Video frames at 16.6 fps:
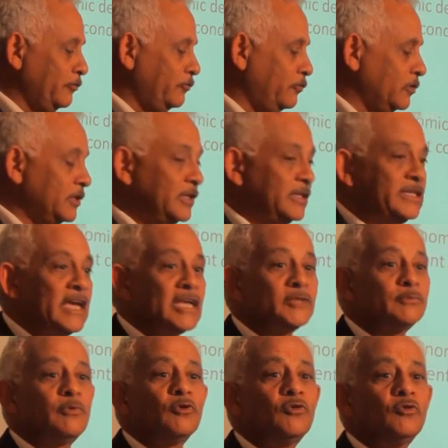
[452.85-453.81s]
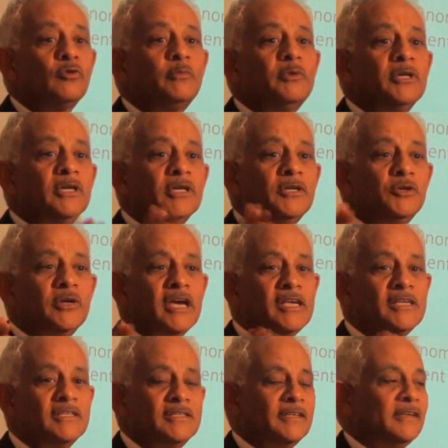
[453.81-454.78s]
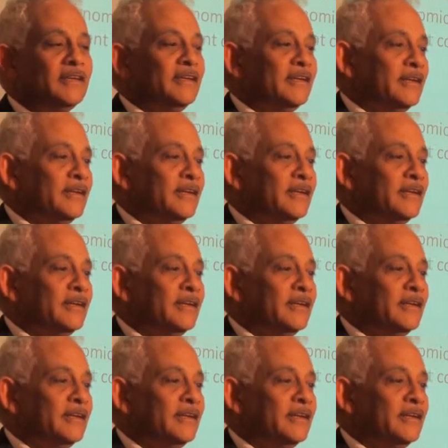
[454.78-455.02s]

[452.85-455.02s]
for the diaspora group here, you guys,